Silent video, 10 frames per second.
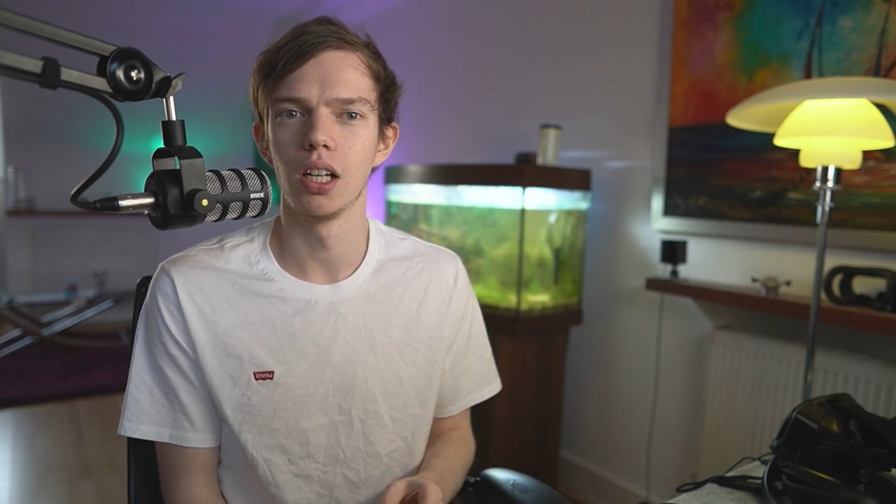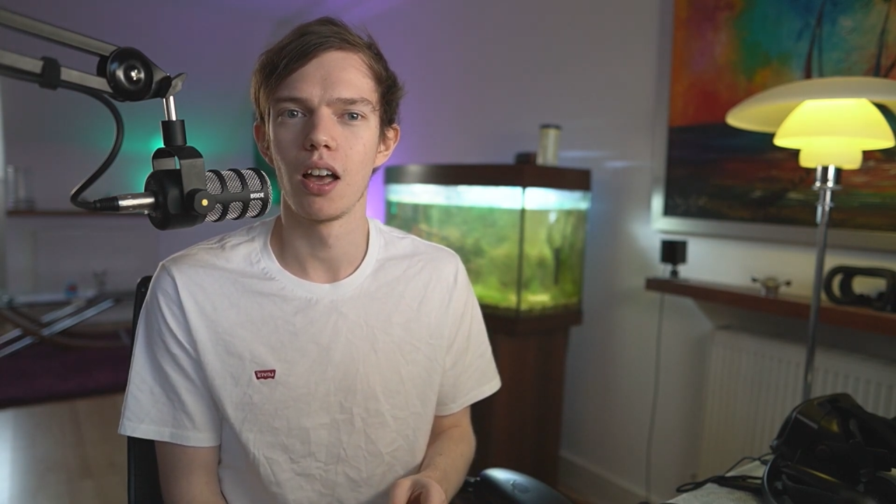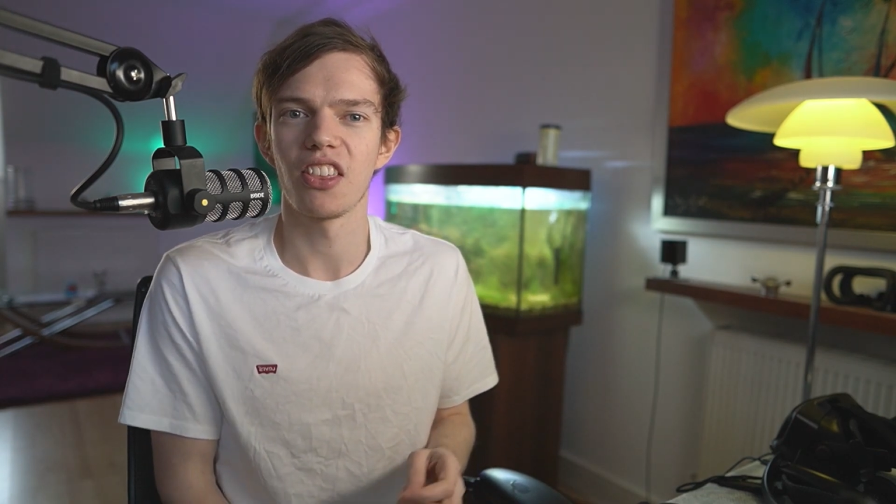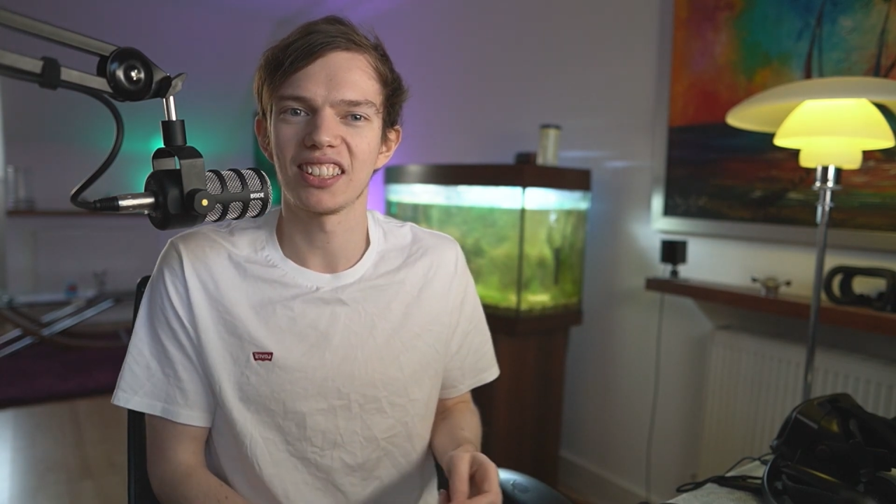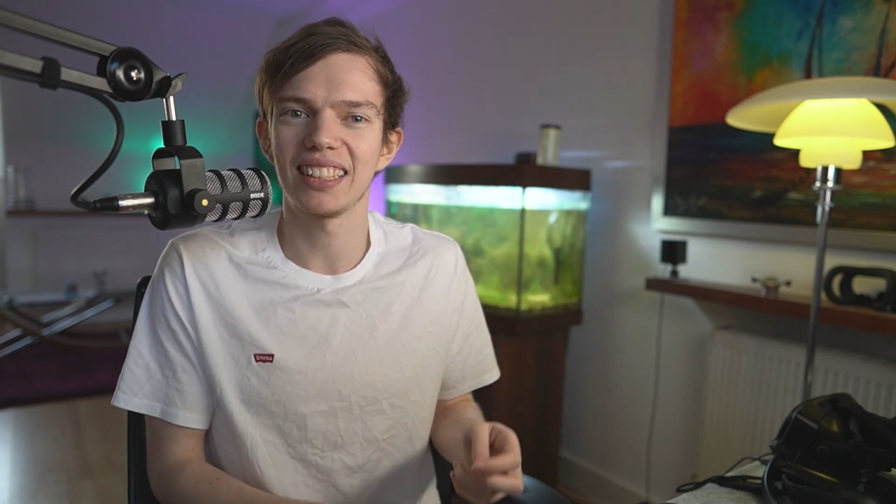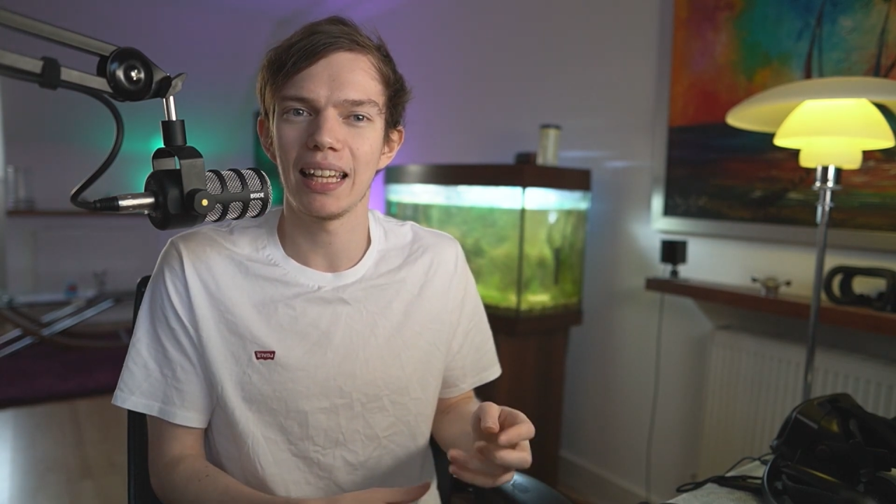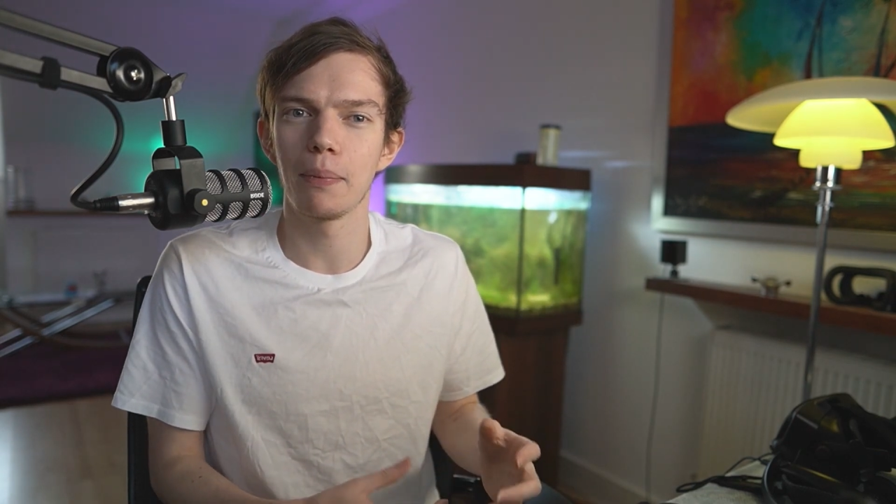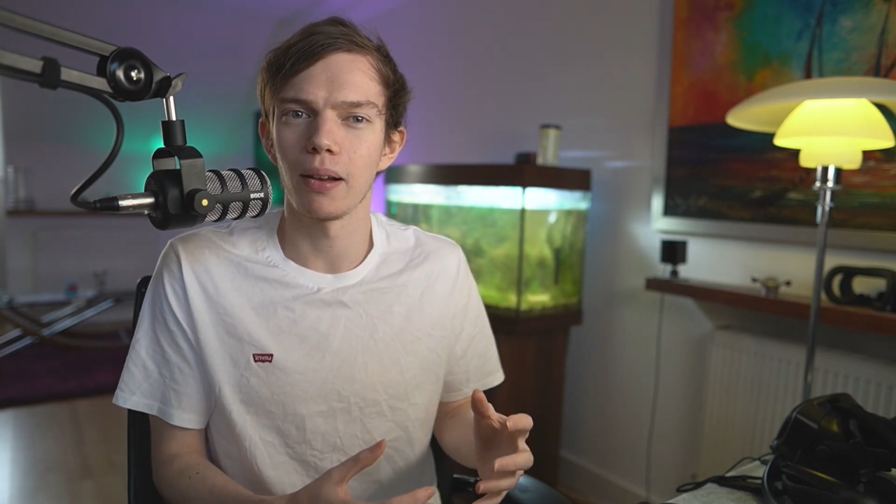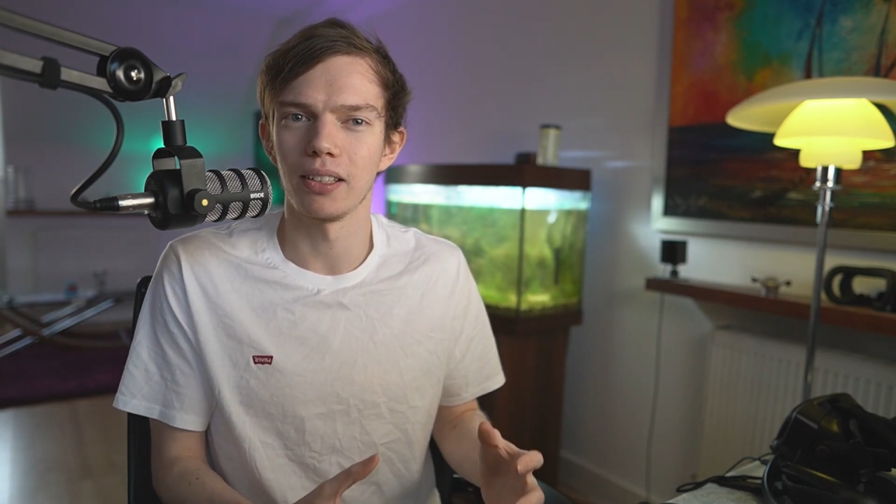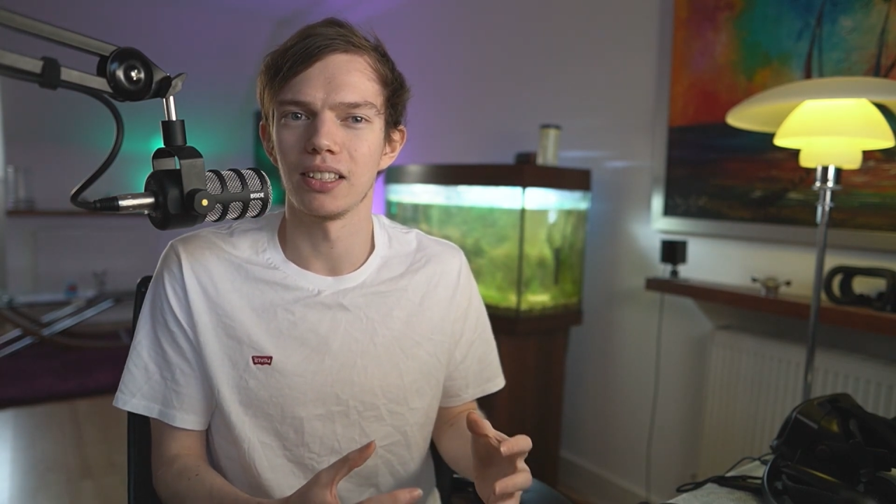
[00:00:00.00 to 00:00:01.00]
The
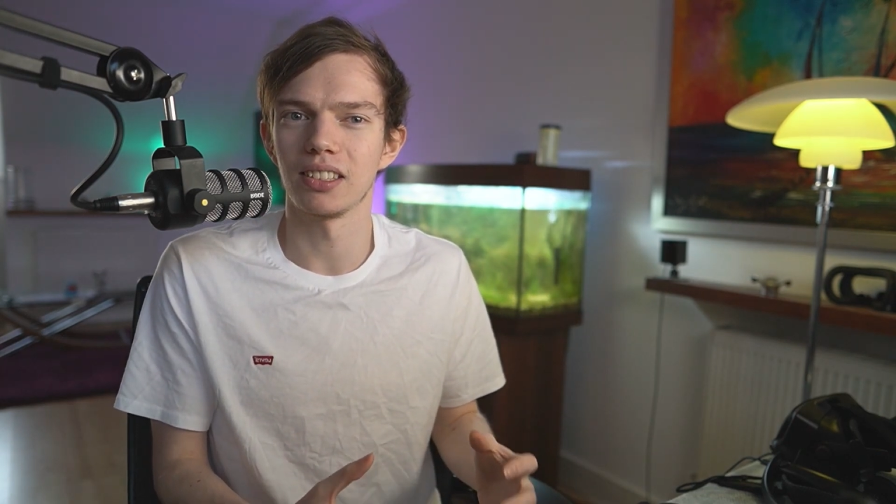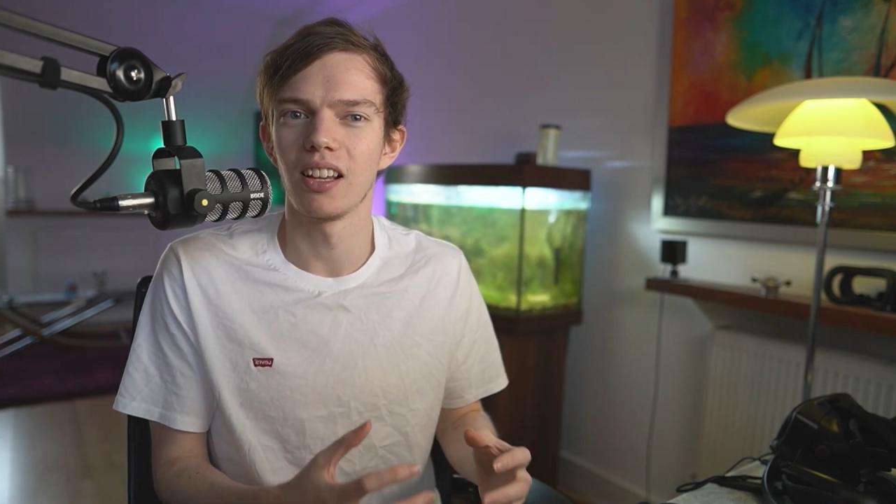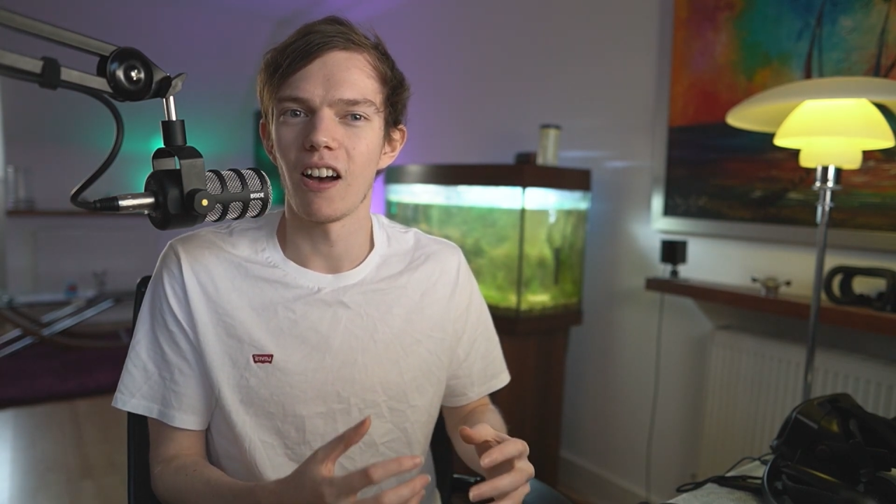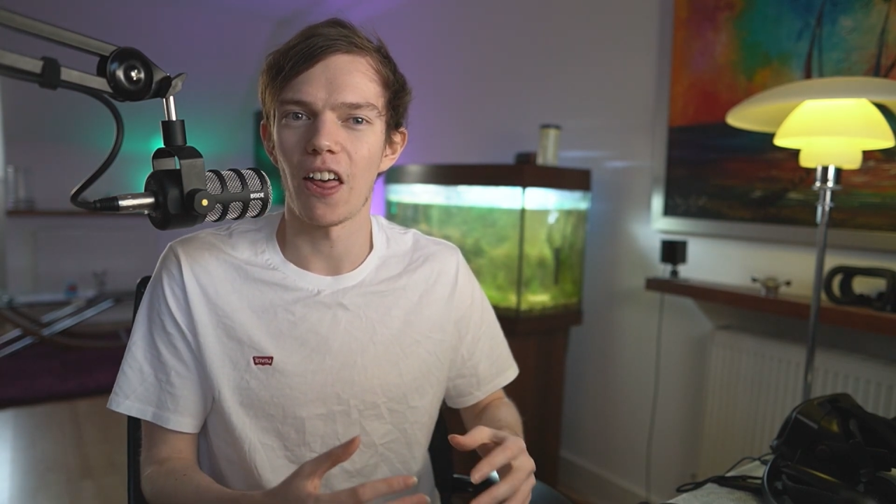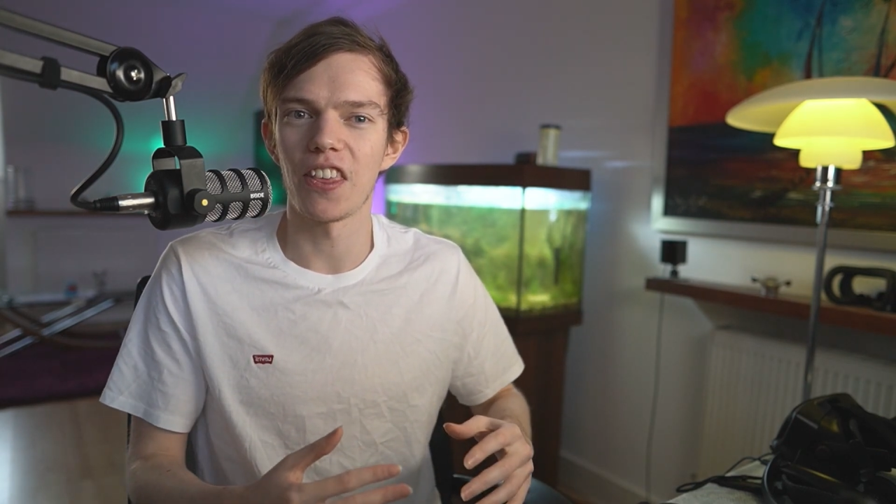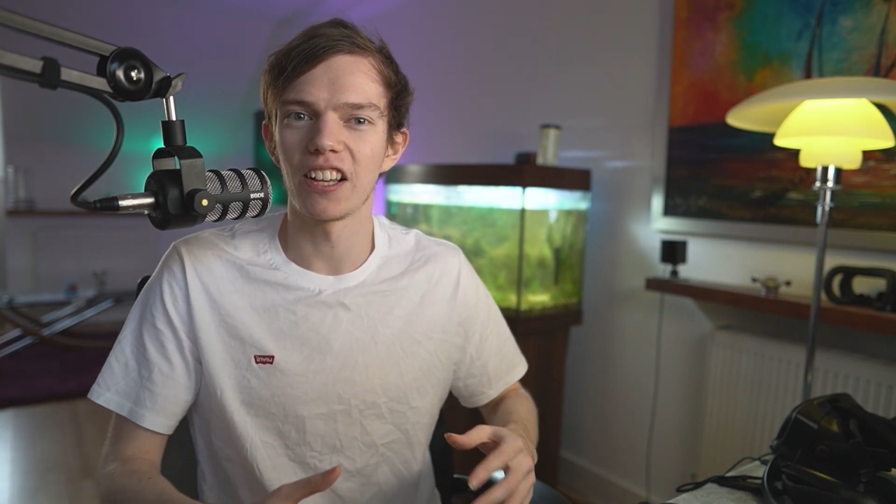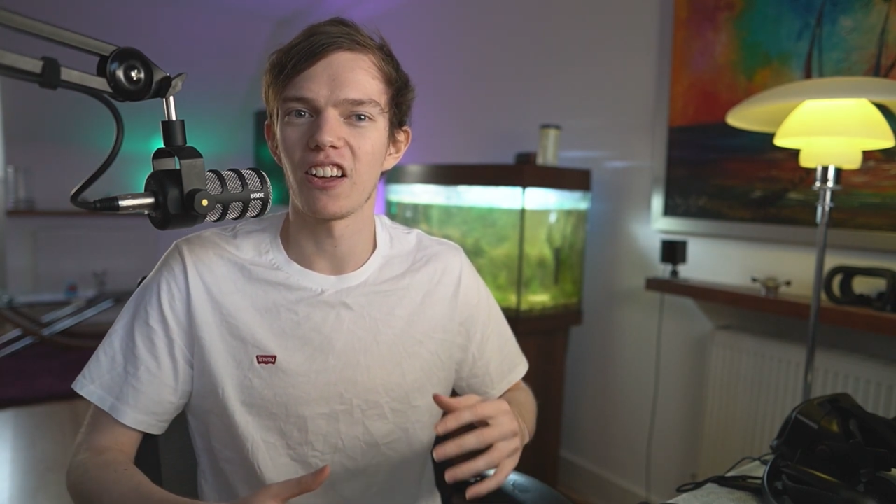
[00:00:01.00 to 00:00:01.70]
stabilizers, I think,